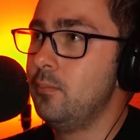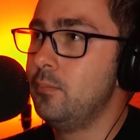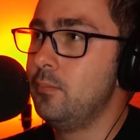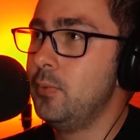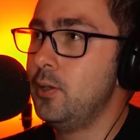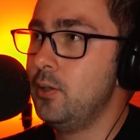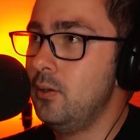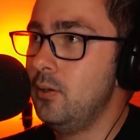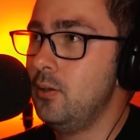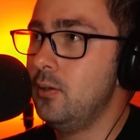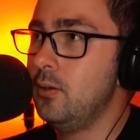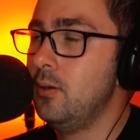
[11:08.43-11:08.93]

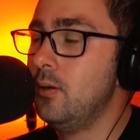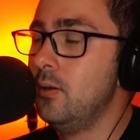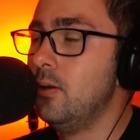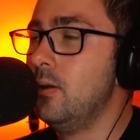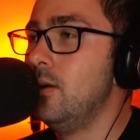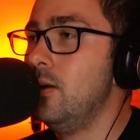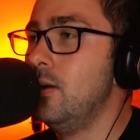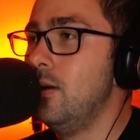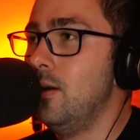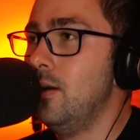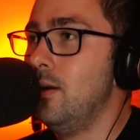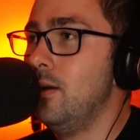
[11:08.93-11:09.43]
But you,
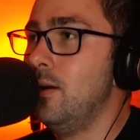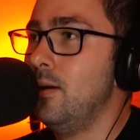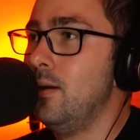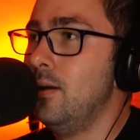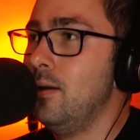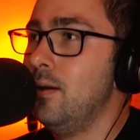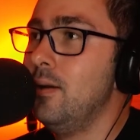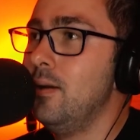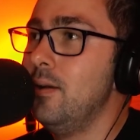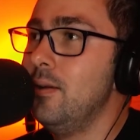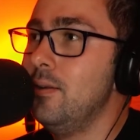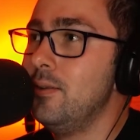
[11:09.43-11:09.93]

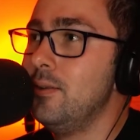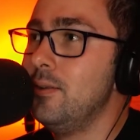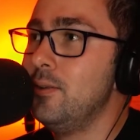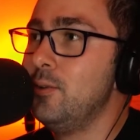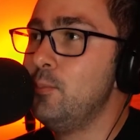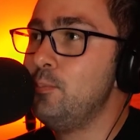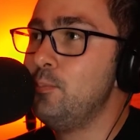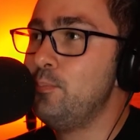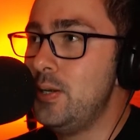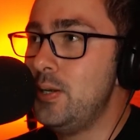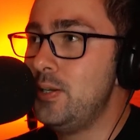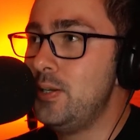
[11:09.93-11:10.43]
a
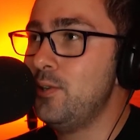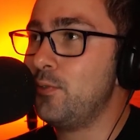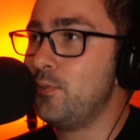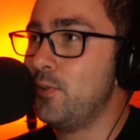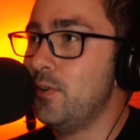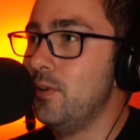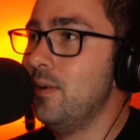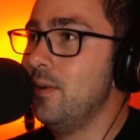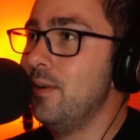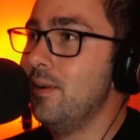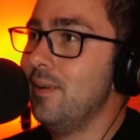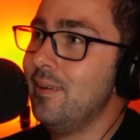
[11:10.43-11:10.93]
bit
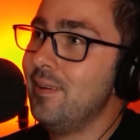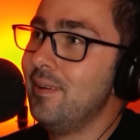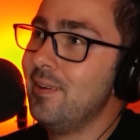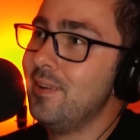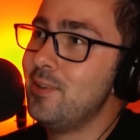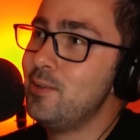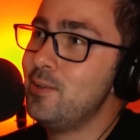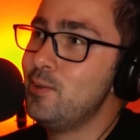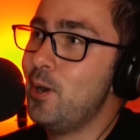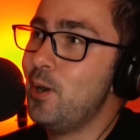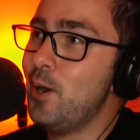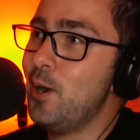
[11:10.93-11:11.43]
different,
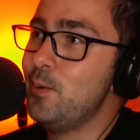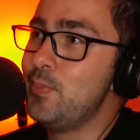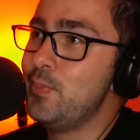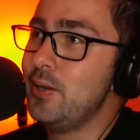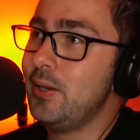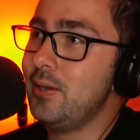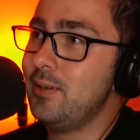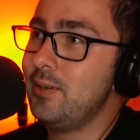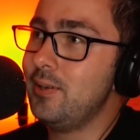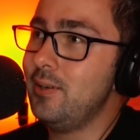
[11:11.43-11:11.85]
a bit.